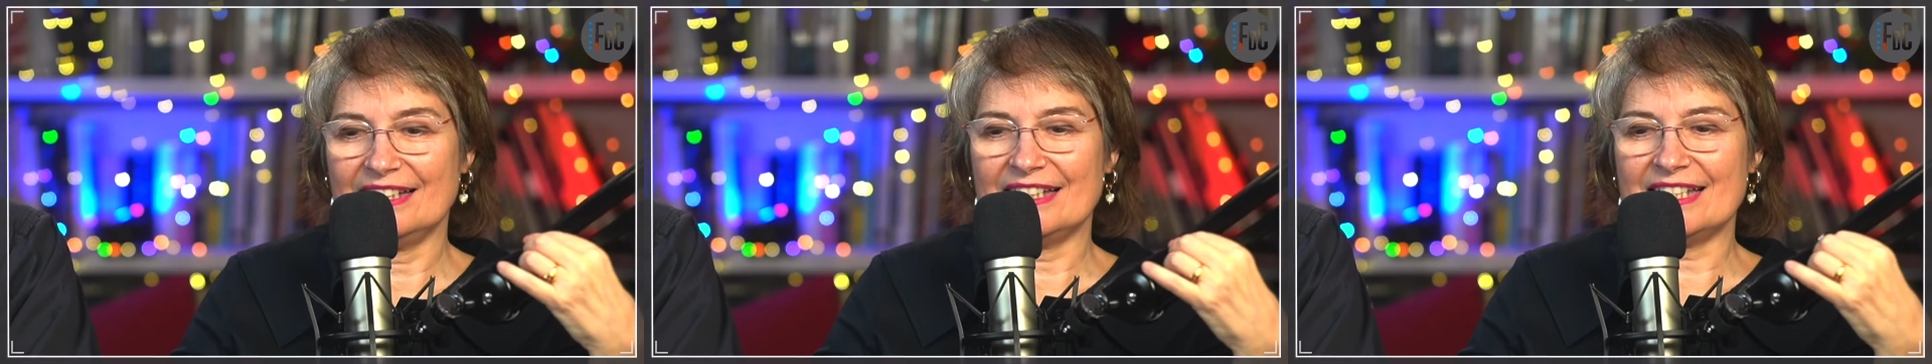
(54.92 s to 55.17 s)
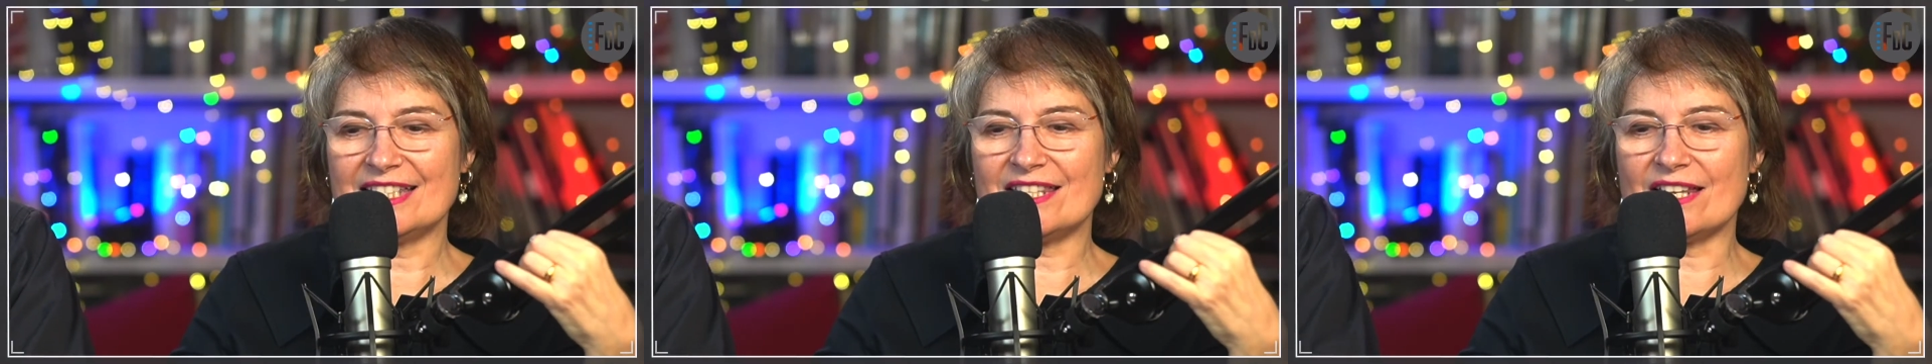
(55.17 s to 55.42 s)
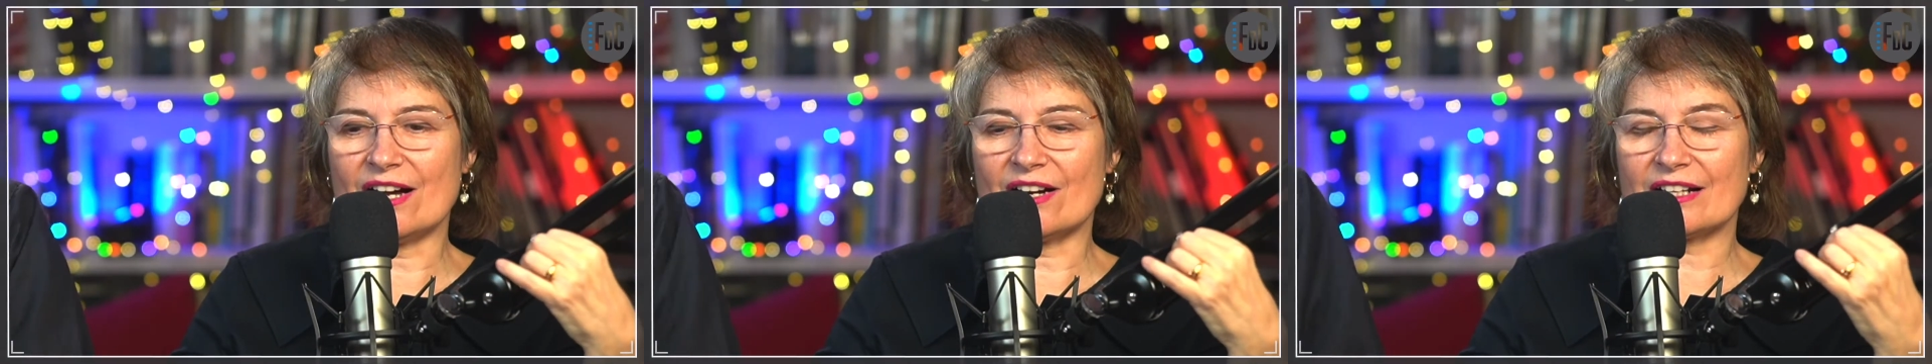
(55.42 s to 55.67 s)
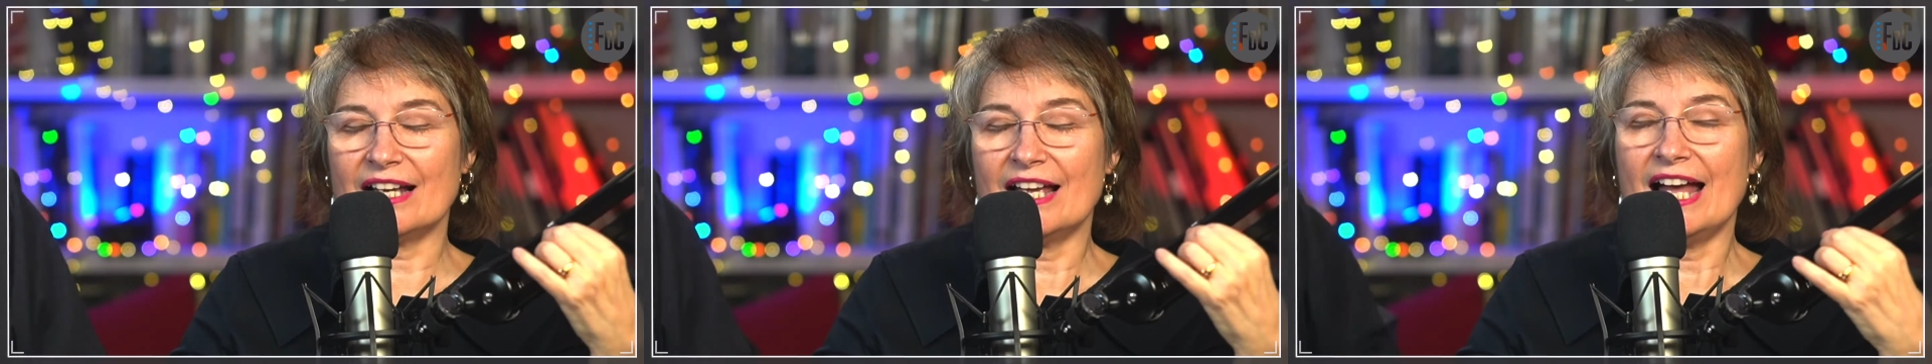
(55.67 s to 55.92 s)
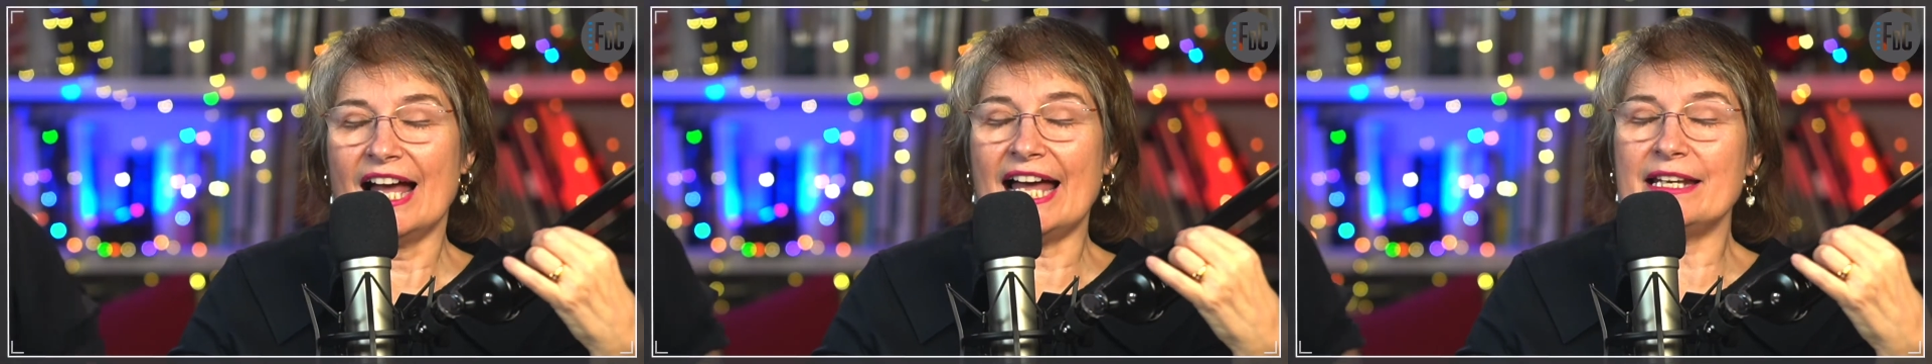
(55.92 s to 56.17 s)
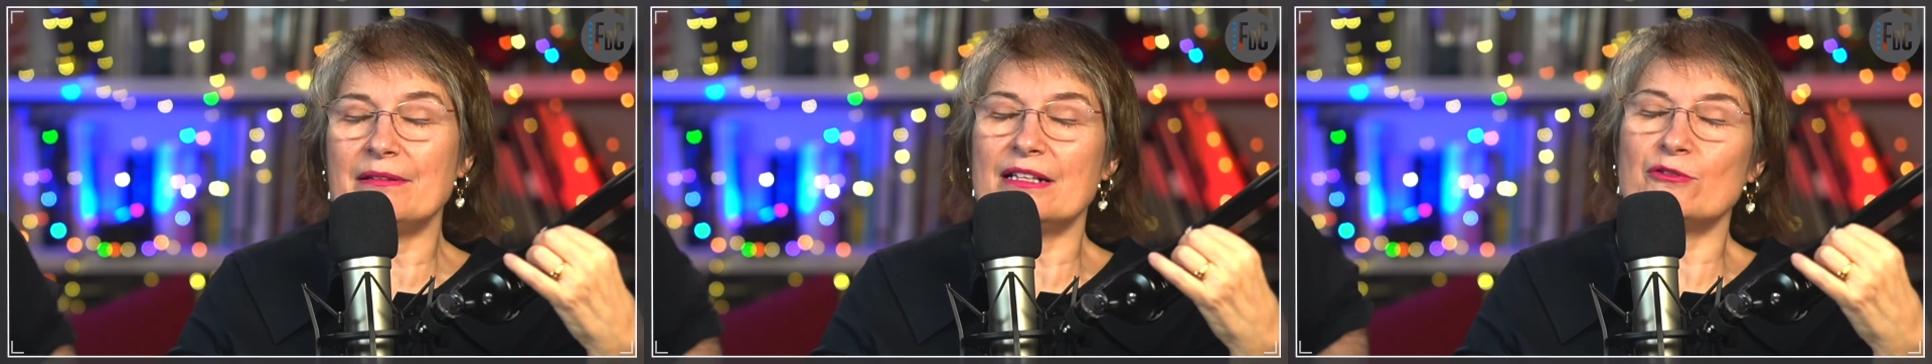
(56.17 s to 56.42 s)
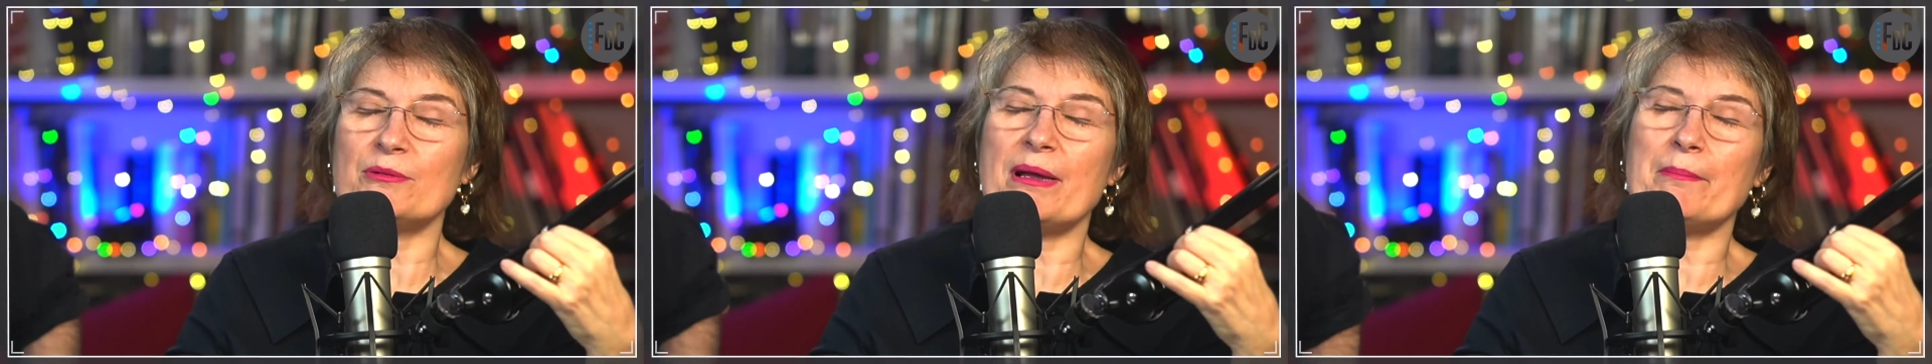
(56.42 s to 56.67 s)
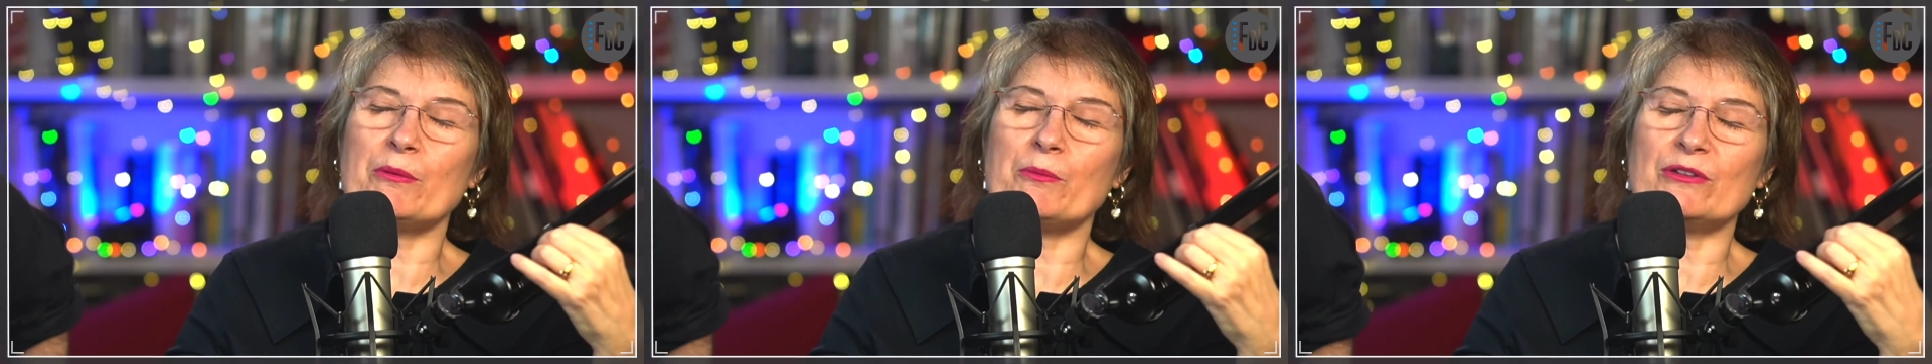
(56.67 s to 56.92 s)
is the arc. And
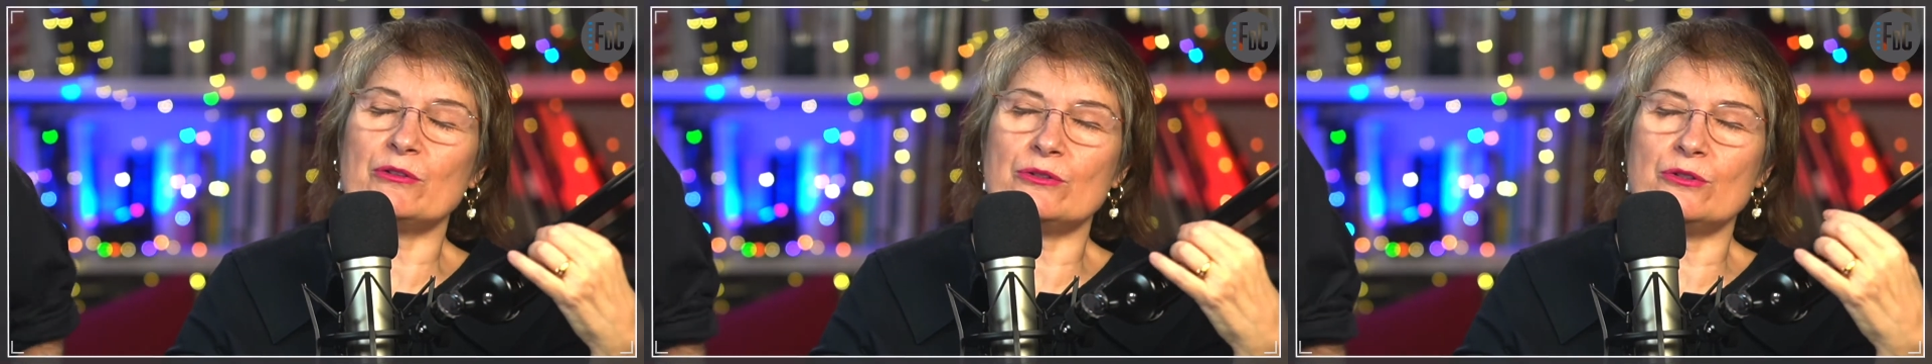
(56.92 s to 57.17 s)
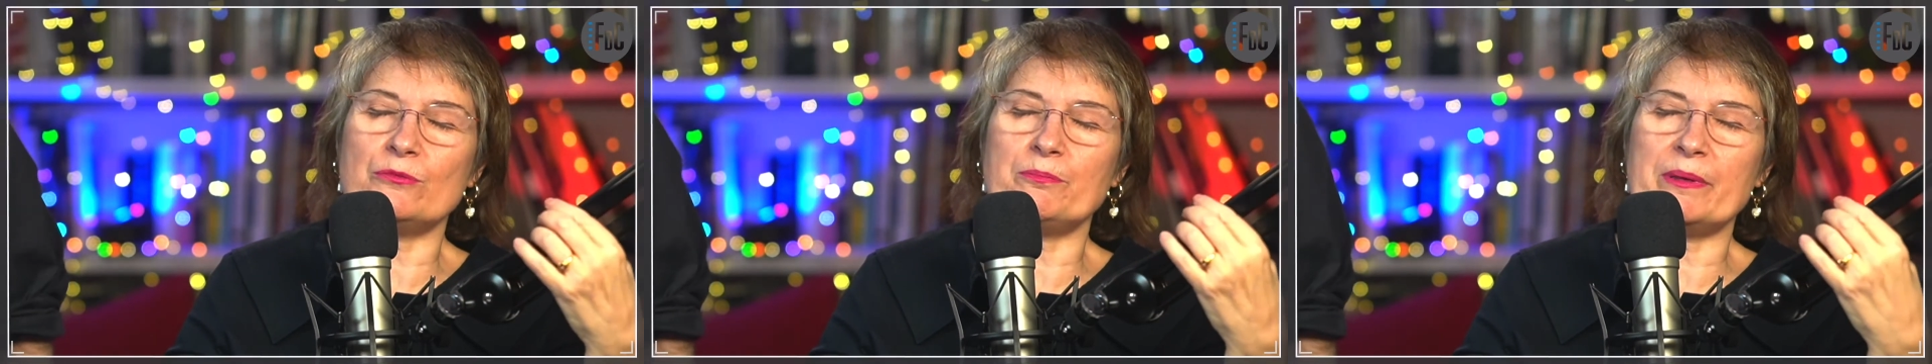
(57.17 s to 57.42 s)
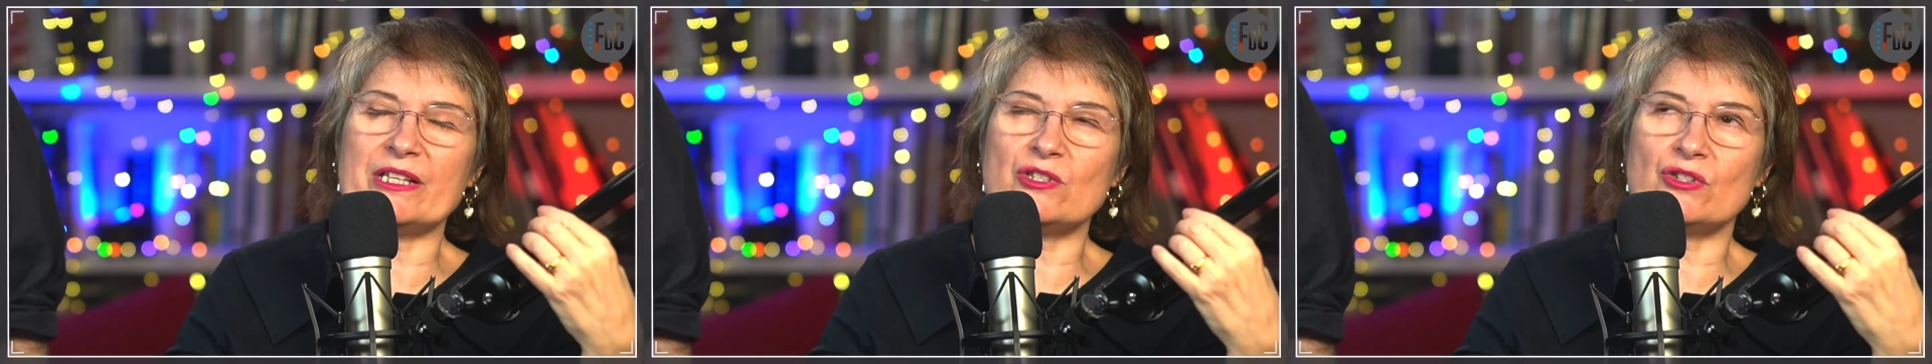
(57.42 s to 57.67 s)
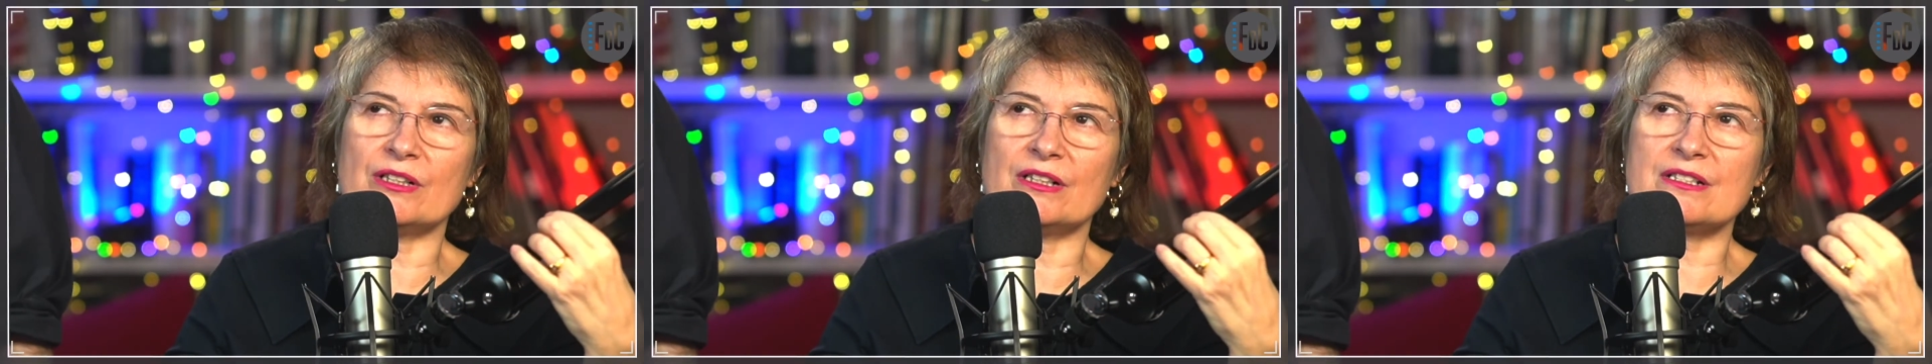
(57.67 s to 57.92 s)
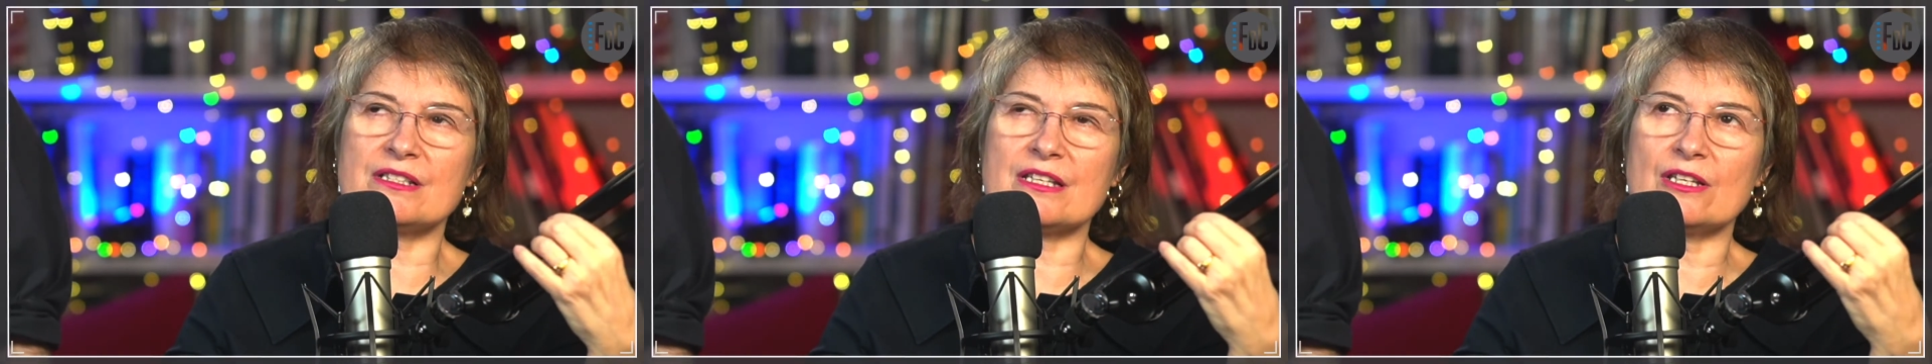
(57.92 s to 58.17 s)
remember, when you do pictures,